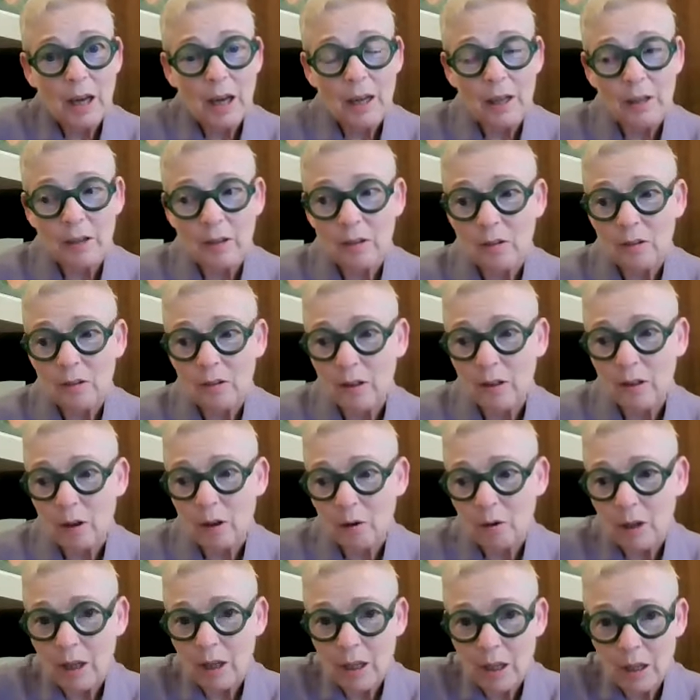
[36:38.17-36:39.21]
And, you
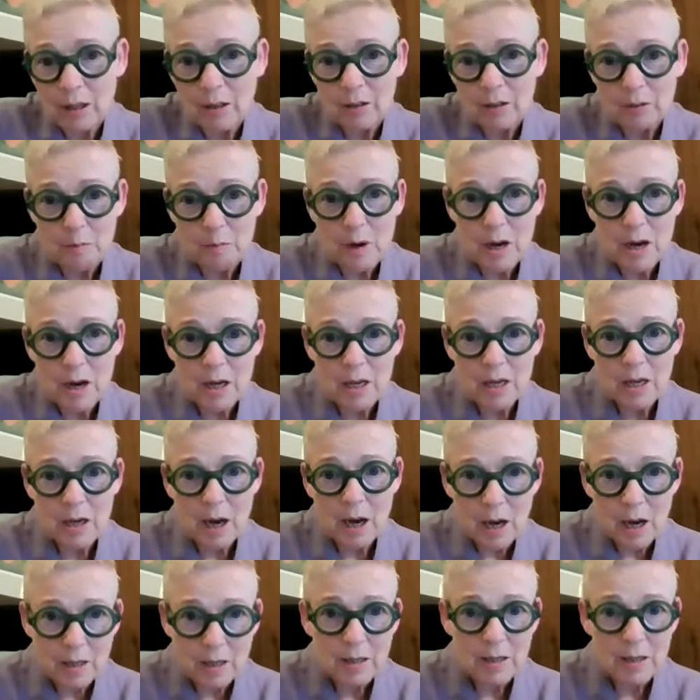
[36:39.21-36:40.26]
know, it is my
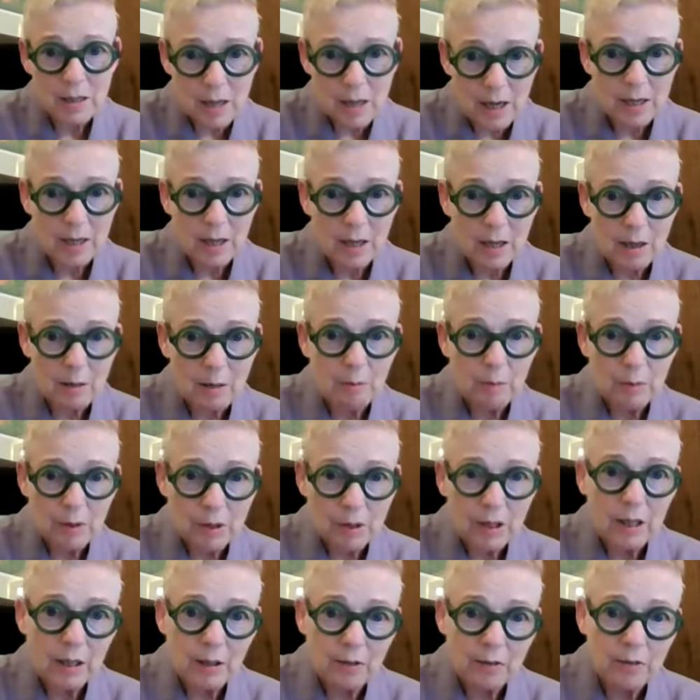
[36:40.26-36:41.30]
undying
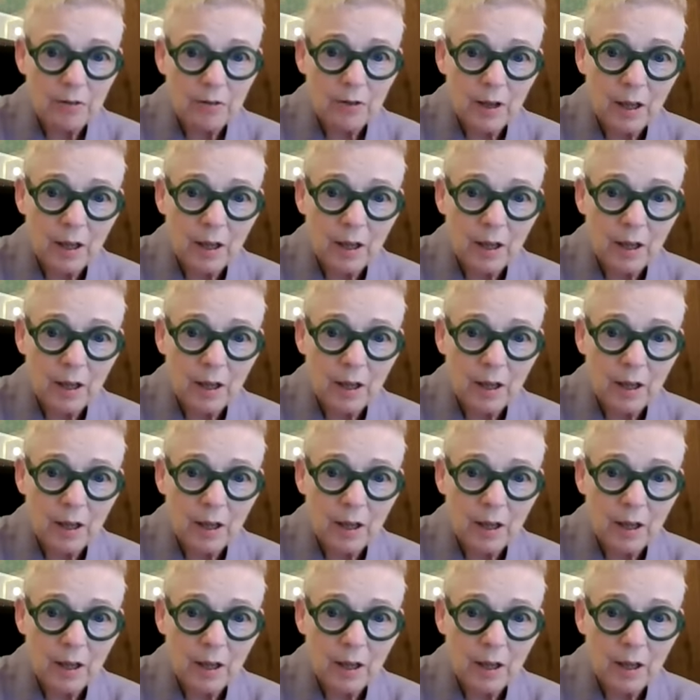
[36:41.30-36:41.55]
belief,